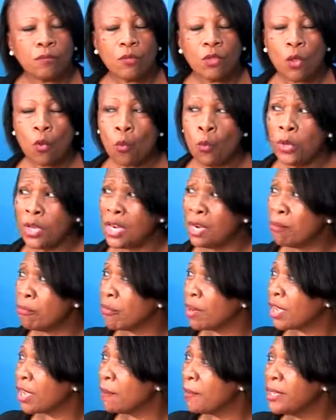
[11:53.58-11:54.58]
We're going to
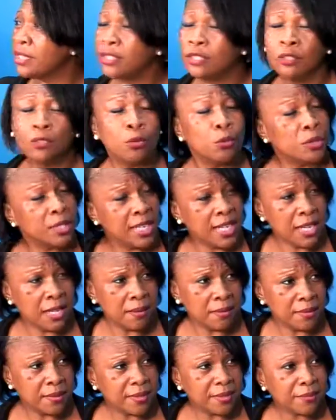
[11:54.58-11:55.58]
break up into 2
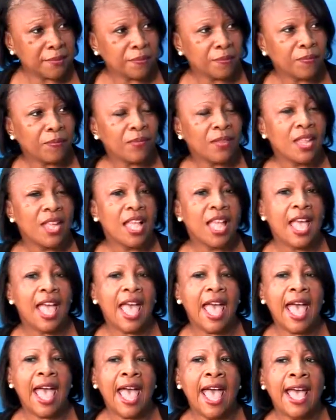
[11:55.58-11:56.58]
teams.
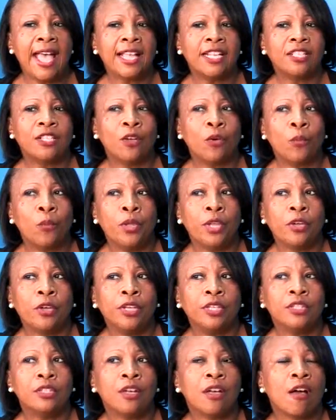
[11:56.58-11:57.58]
And we're
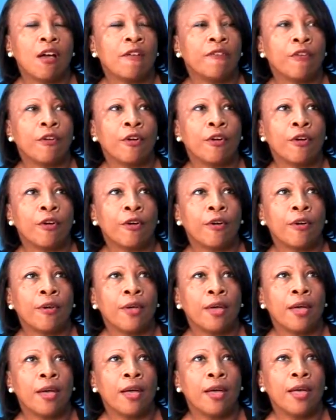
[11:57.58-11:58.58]
going to cover
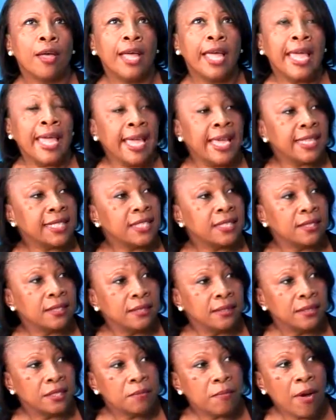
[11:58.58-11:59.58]
8
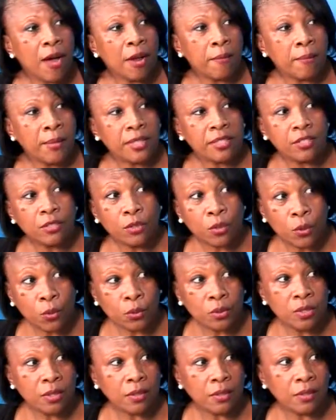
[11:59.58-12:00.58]
departments
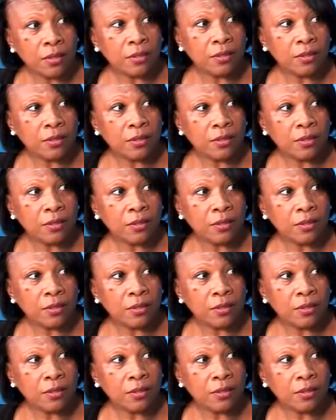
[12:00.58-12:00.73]
total.